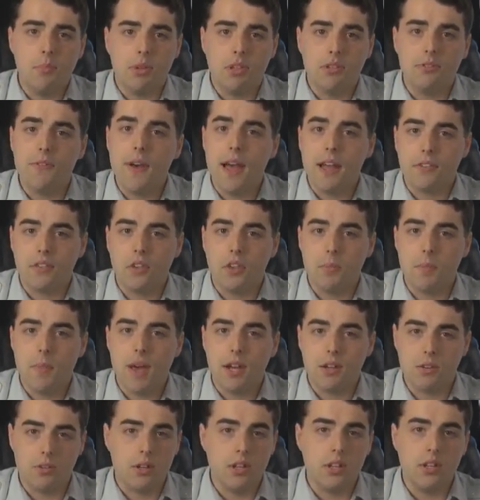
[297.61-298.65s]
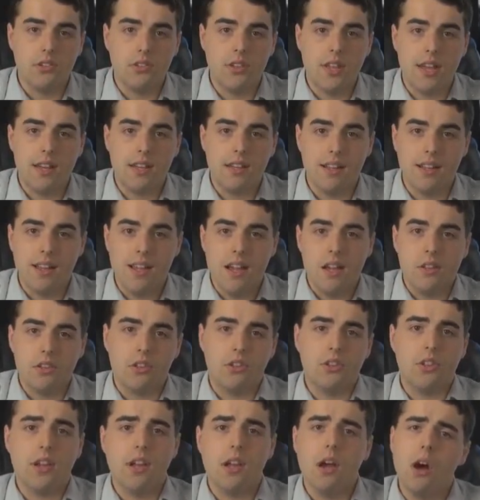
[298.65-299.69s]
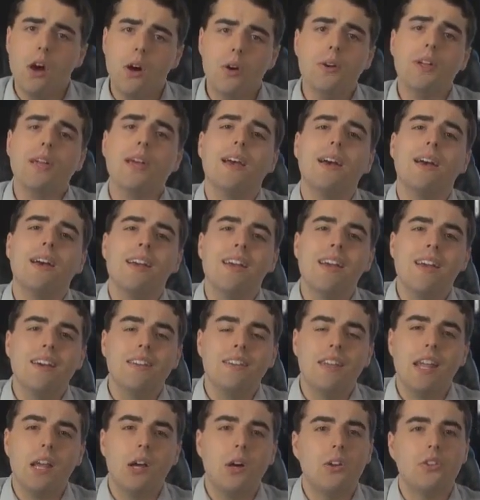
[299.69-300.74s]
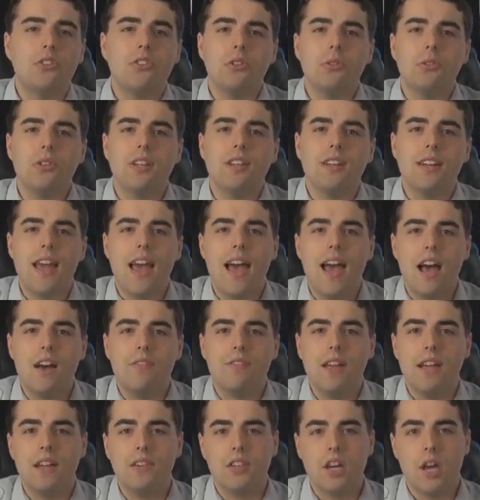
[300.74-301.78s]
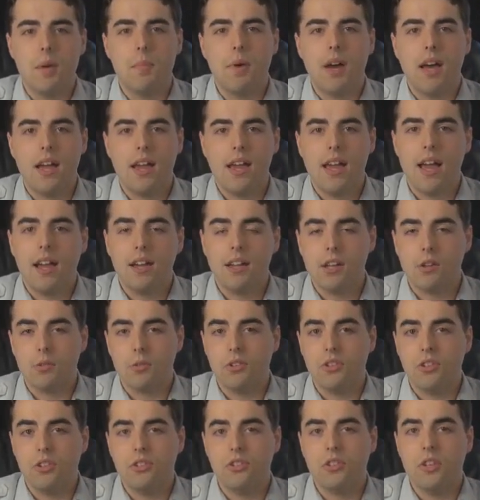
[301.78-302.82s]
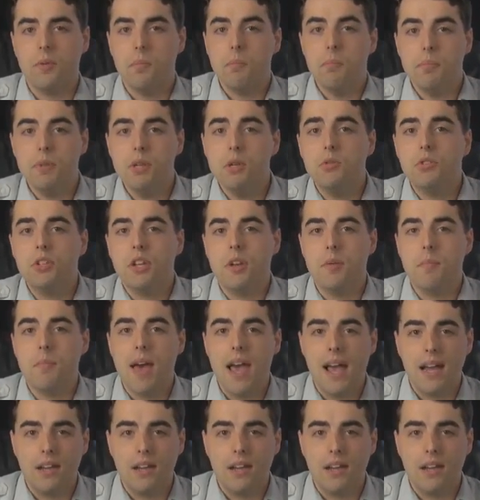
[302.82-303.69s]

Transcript: But the fact of the matter is that to say, oh yeah, they also didn't have antibiotic resistant mutant